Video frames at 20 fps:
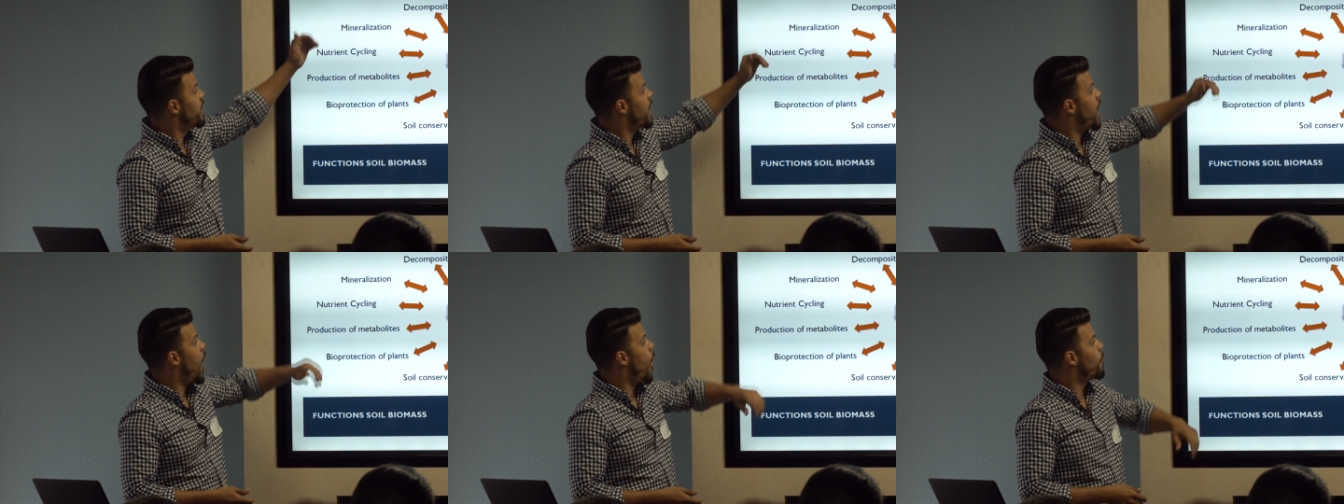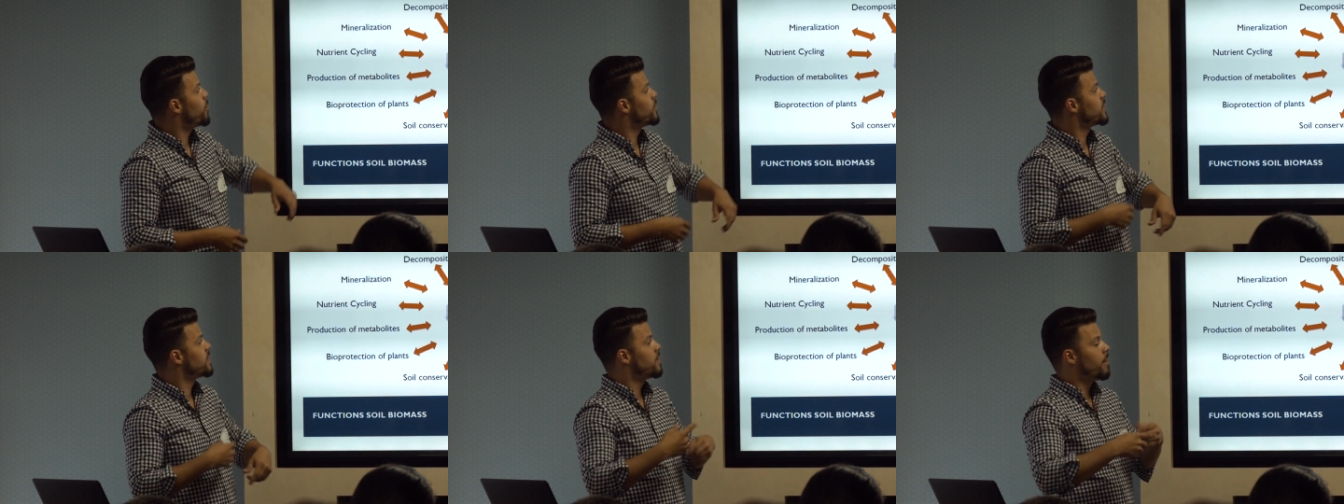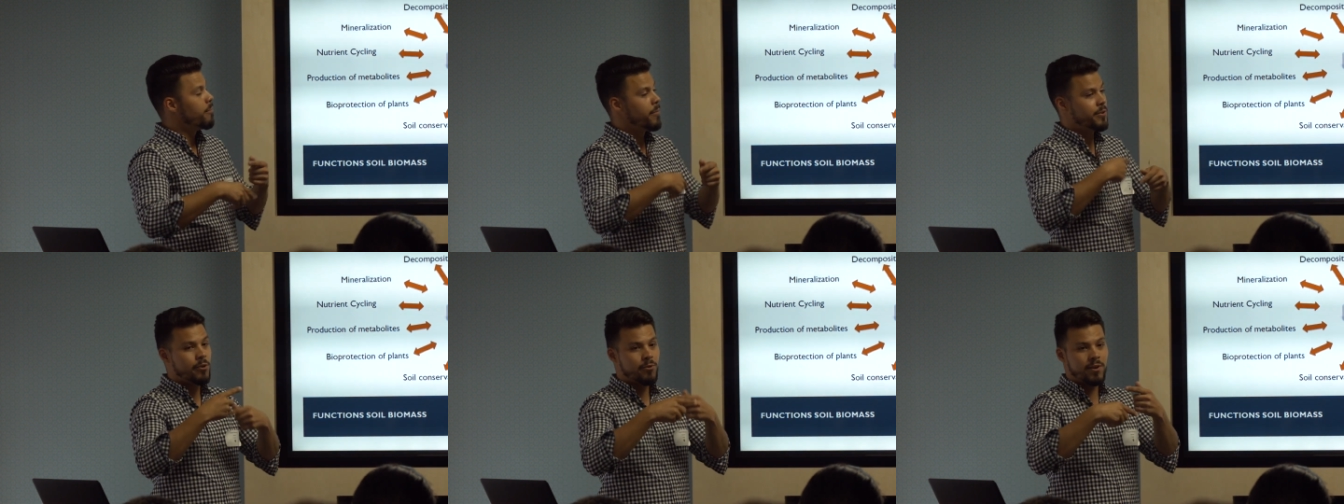it helps
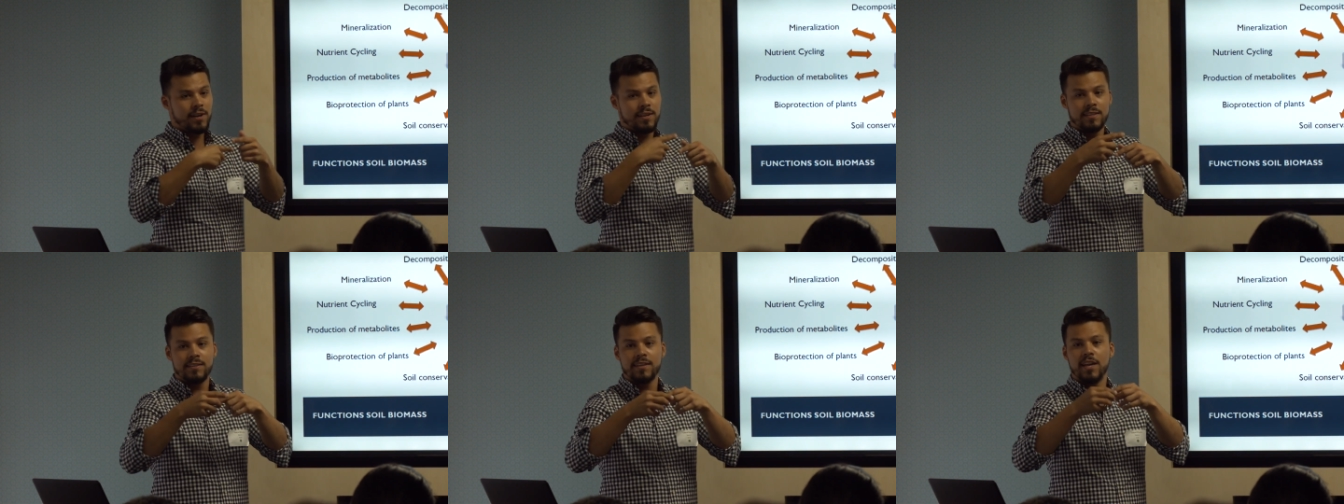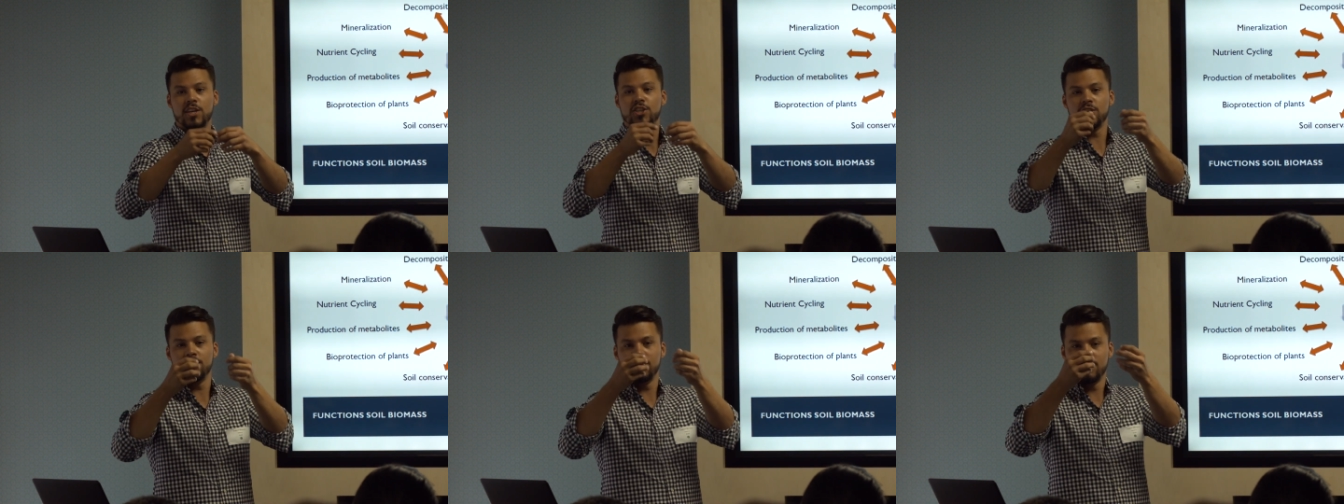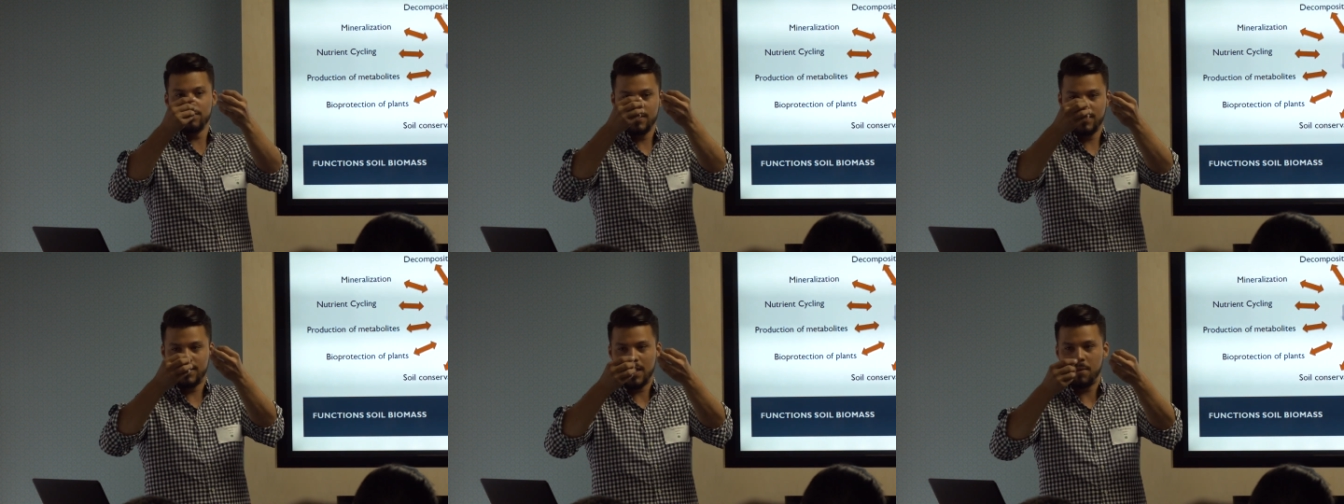mineralization,
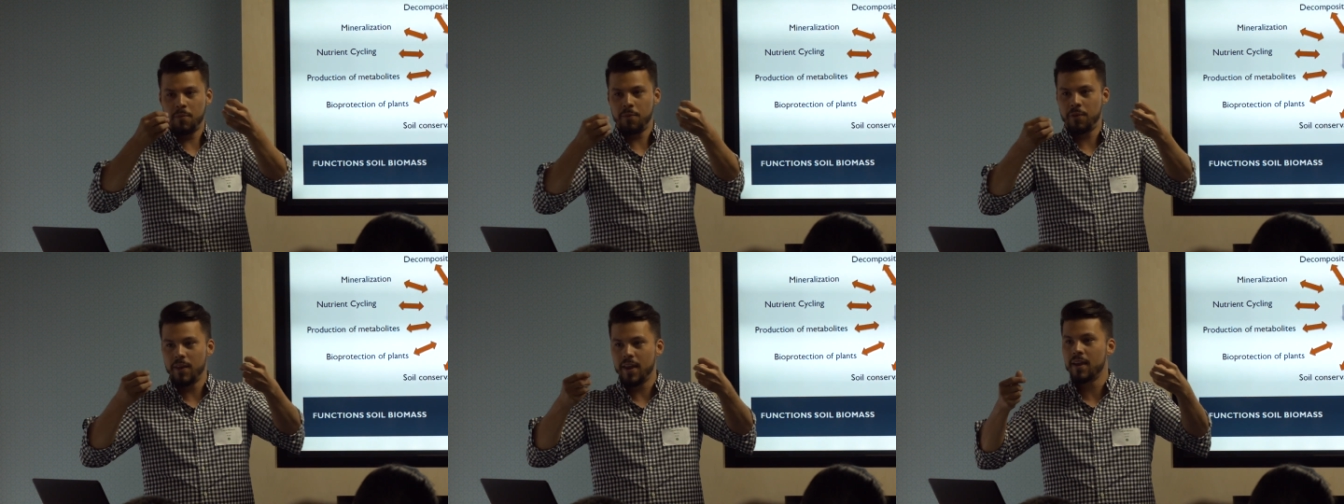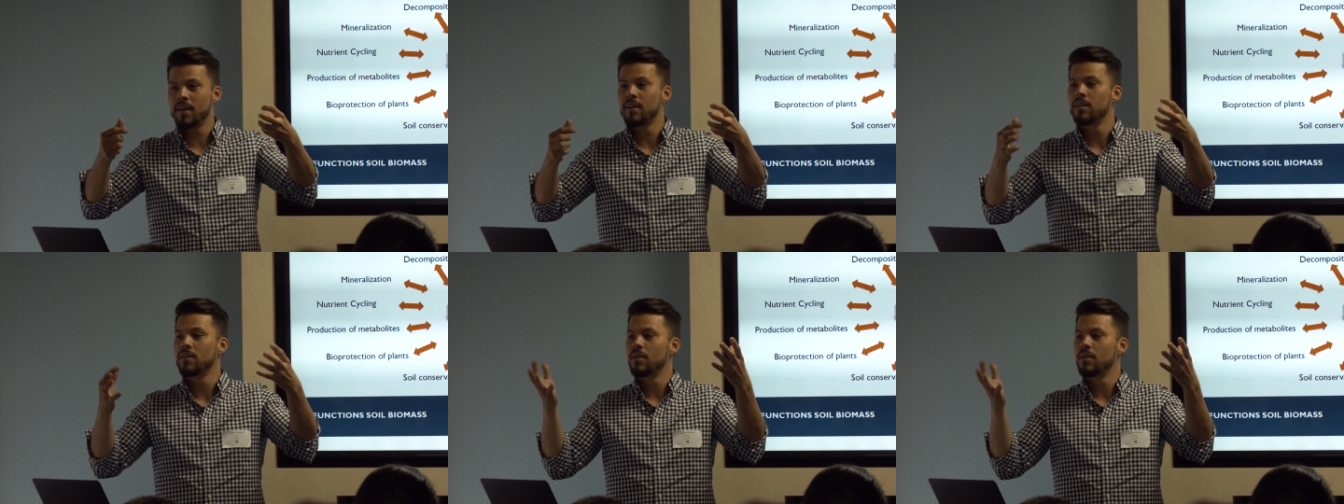same thing.